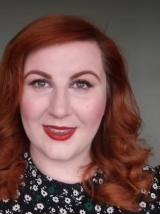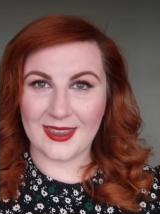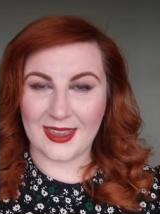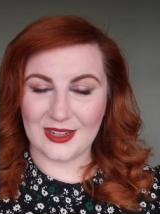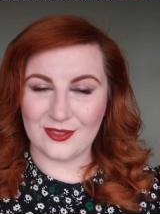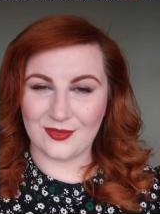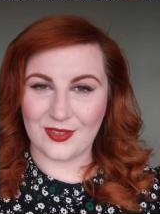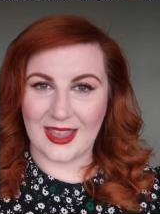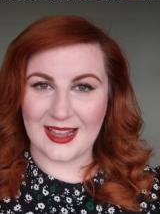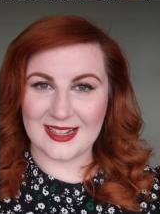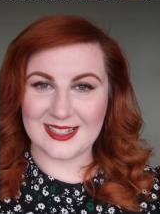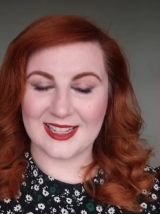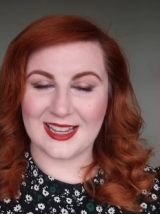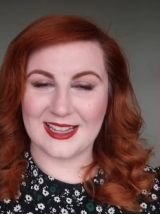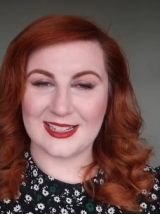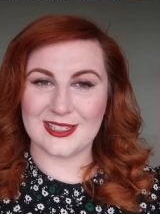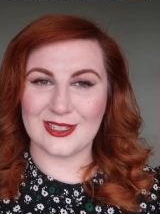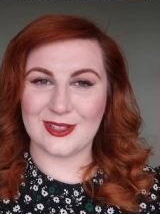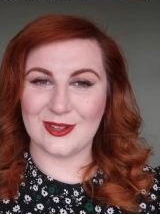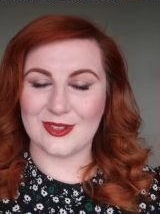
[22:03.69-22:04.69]
kind of
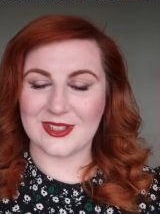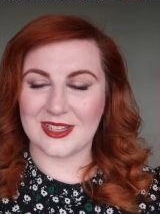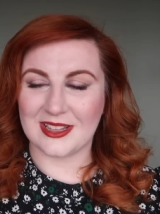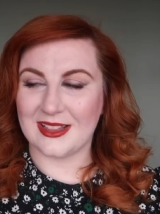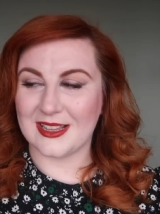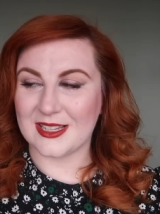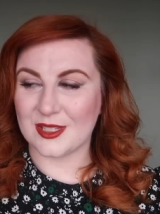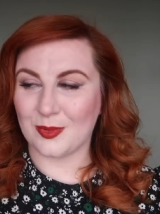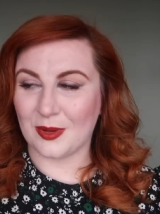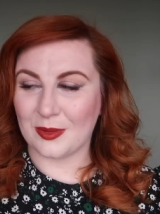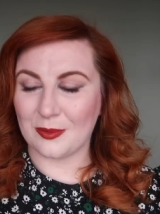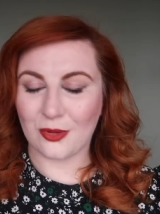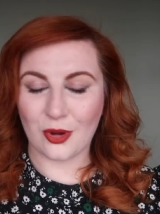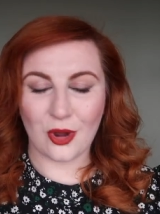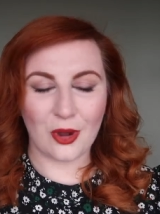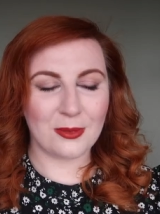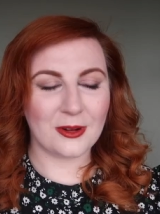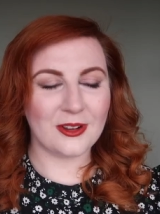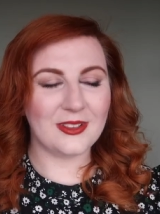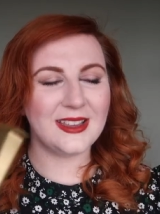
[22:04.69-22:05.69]
getting into using this one
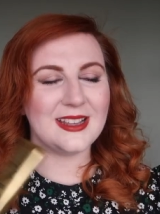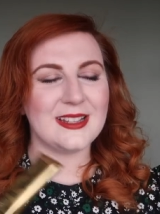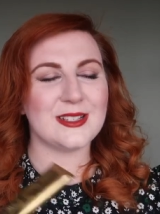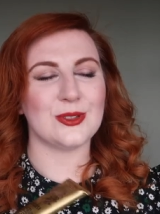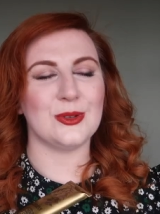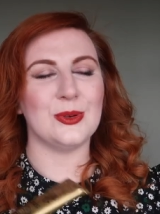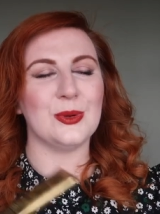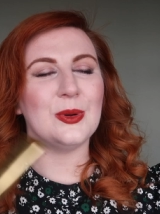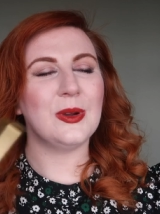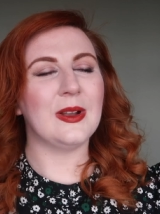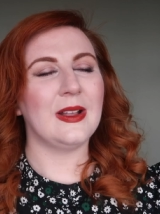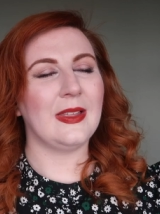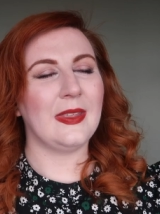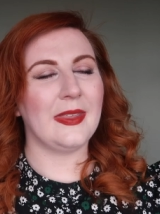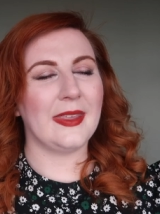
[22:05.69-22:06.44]
properly so